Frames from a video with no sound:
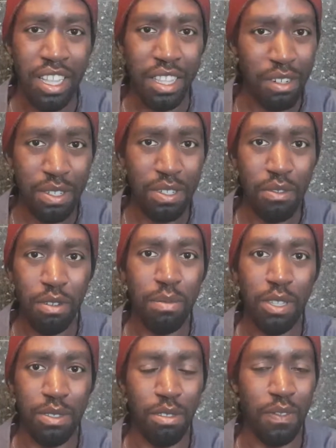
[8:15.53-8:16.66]
they're so
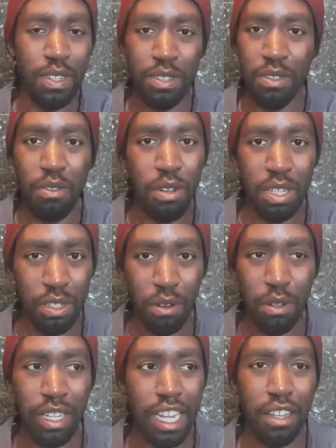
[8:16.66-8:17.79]
abusive and so
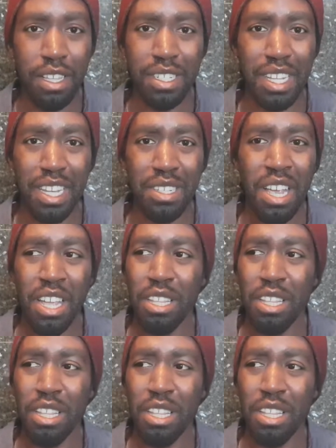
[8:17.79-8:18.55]
controlling now these days.